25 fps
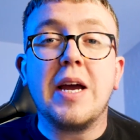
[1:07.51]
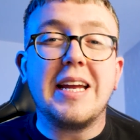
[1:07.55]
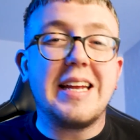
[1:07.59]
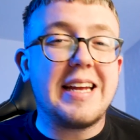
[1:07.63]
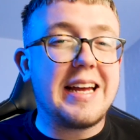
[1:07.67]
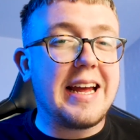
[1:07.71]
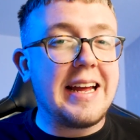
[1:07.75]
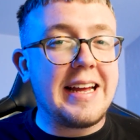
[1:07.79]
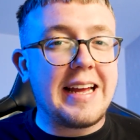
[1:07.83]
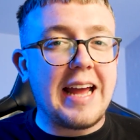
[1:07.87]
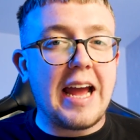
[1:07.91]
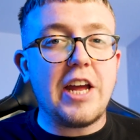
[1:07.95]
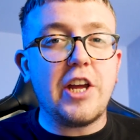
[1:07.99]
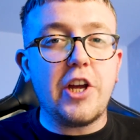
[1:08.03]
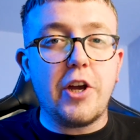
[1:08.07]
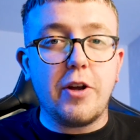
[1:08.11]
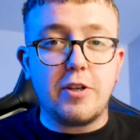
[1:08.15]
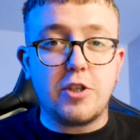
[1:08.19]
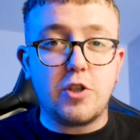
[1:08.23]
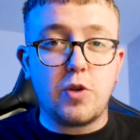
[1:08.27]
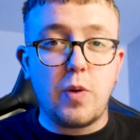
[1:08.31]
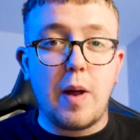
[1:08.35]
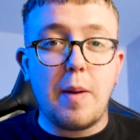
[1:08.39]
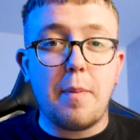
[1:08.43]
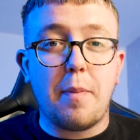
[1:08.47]
You can get
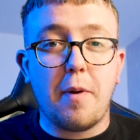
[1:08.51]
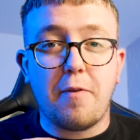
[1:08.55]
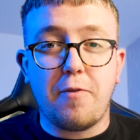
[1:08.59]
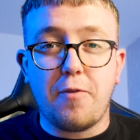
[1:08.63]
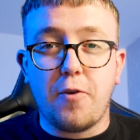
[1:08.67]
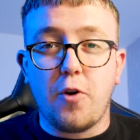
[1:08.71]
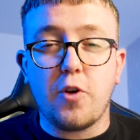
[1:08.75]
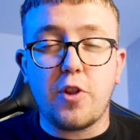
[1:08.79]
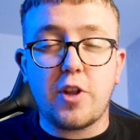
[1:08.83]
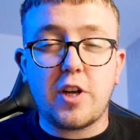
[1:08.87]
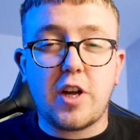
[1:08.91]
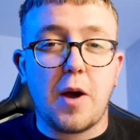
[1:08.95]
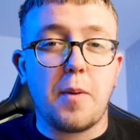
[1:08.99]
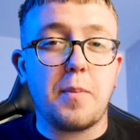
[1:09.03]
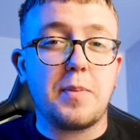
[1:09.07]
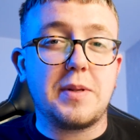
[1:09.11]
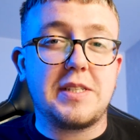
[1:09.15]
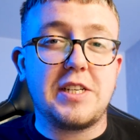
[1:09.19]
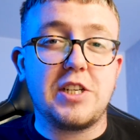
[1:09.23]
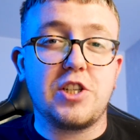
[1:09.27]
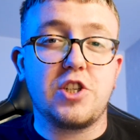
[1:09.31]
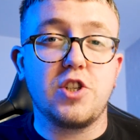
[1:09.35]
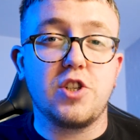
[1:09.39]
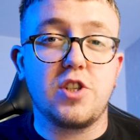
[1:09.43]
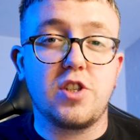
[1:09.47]
used to it before the
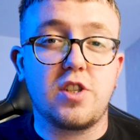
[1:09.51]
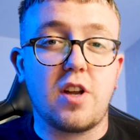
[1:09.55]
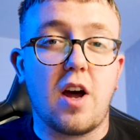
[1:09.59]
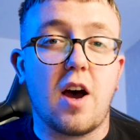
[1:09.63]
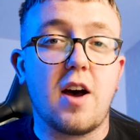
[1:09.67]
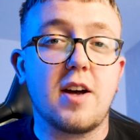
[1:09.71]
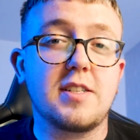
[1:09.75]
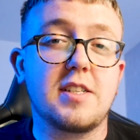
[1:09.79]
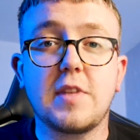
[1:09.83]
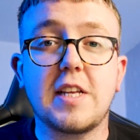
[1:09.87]
competition starts.